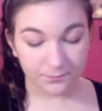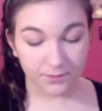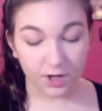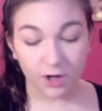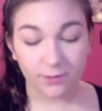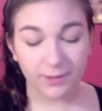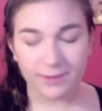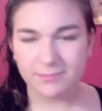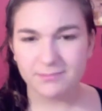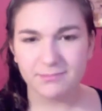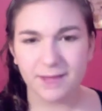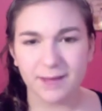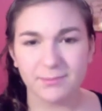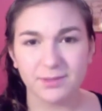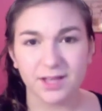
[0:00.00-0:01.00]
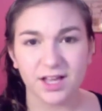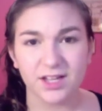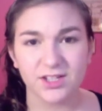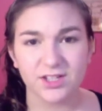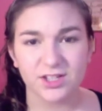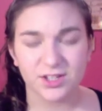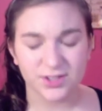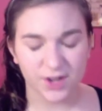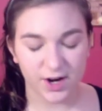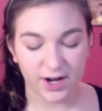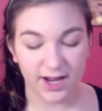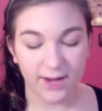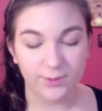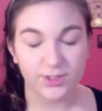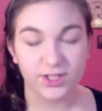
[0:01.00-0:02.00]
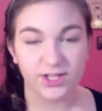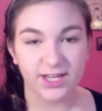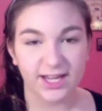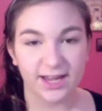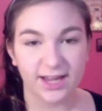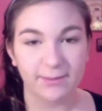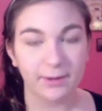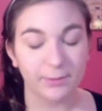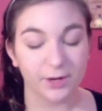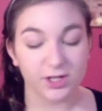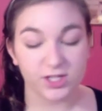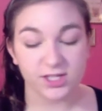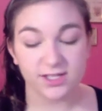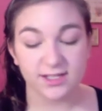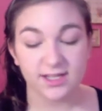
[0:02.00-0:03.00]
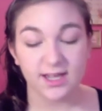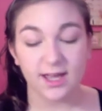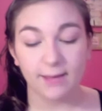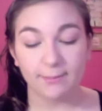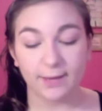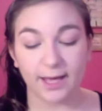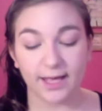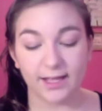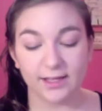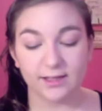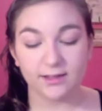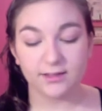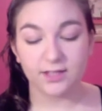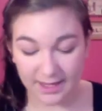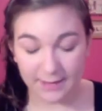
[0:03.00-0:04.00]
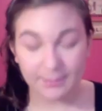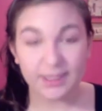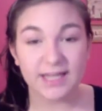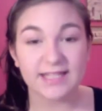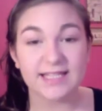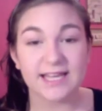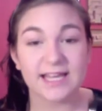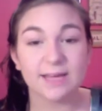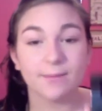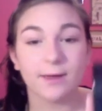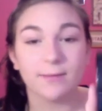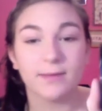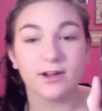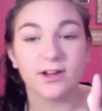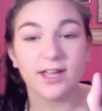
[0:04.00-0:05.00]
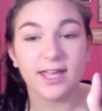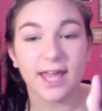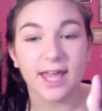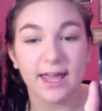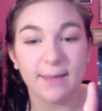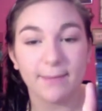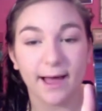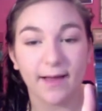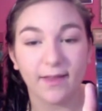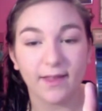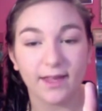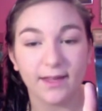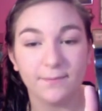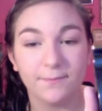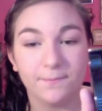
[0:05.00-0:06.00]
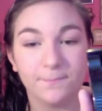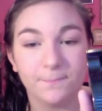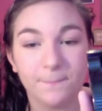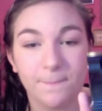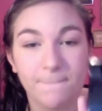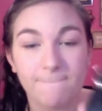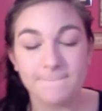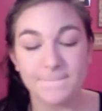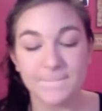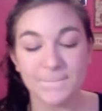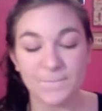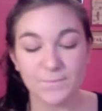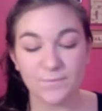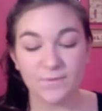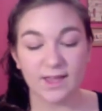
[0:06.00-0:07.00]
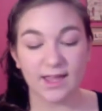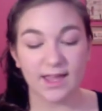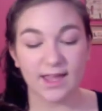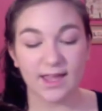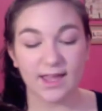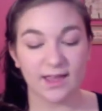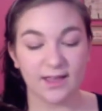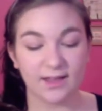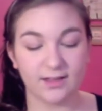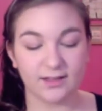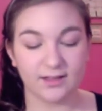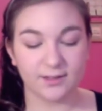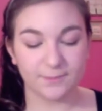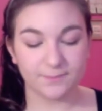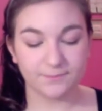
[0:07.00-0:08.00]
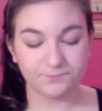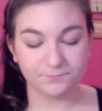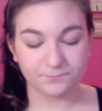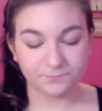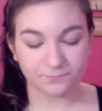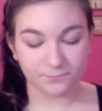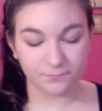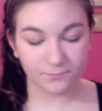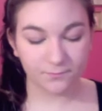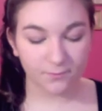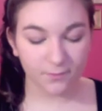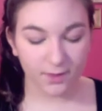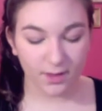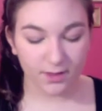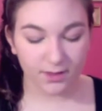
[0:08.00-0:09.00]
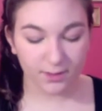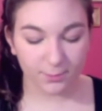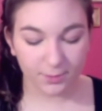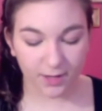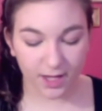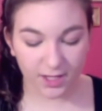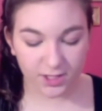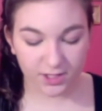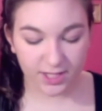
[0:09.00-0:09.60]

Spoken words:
Or my blush. Sorry, I was looking at my brushes. But I take my Mary Kay palette, and the blush